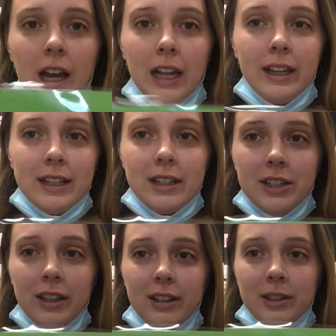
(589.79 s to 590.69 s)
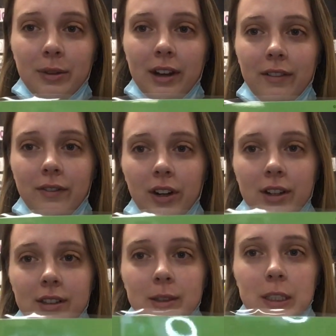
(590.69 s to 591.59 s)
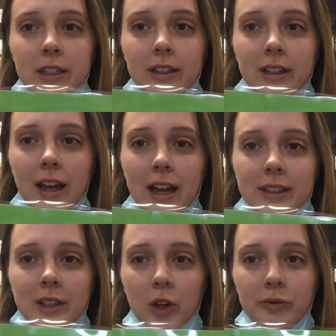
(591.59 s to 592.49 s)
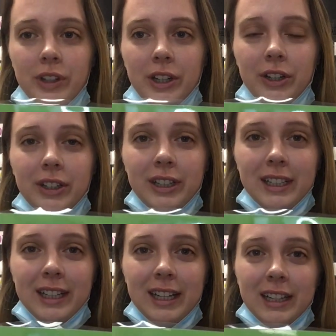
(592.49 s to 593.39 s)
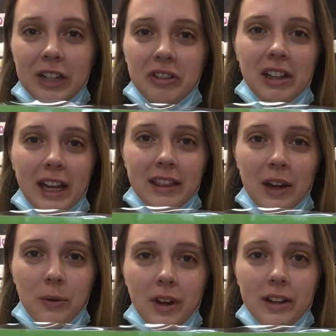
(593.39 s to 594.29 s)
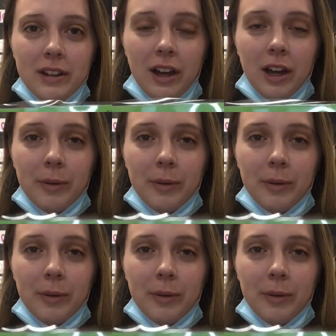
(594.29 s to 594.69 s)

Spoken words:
I like teaching this one at first, es obvio. They really like that one.